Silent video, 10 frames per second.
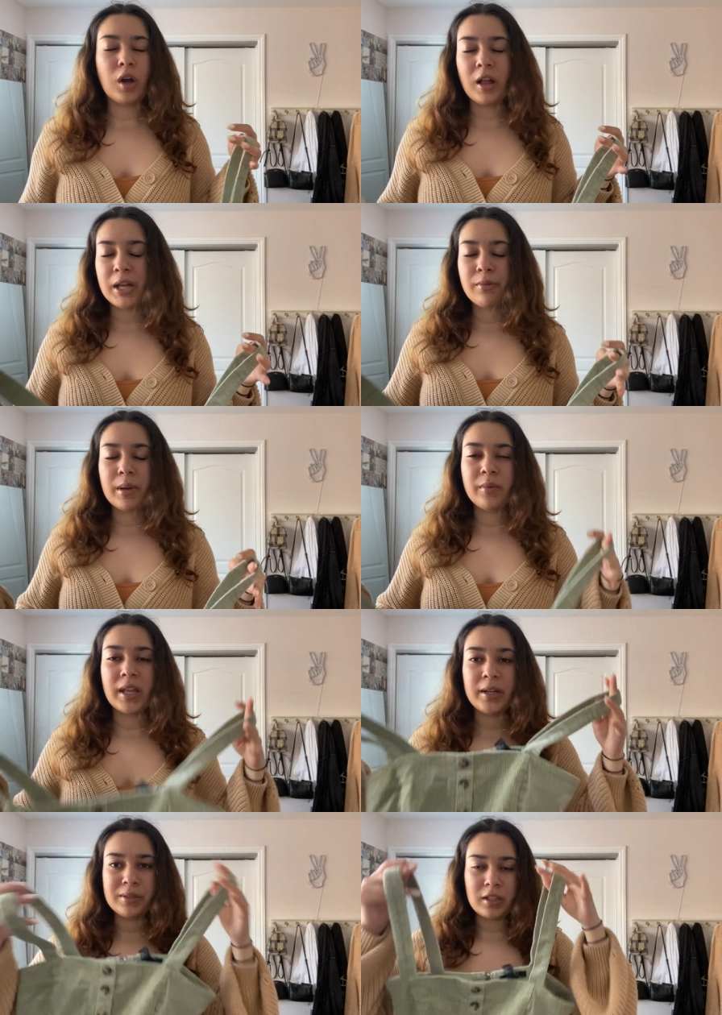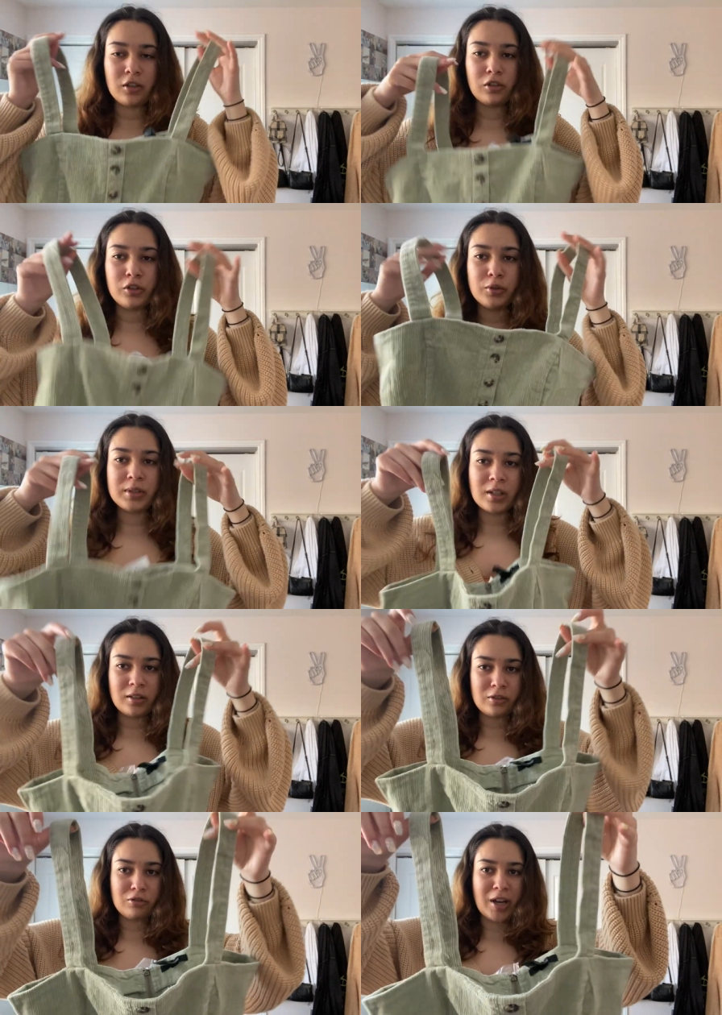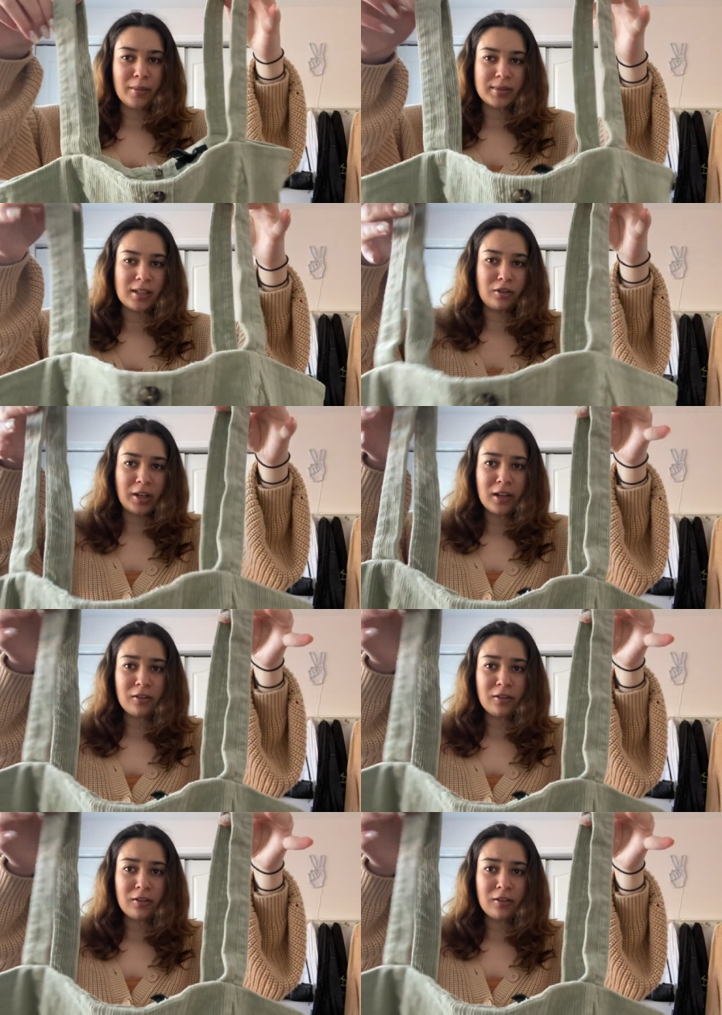All I remember that it was a little loose on the straps. Like look how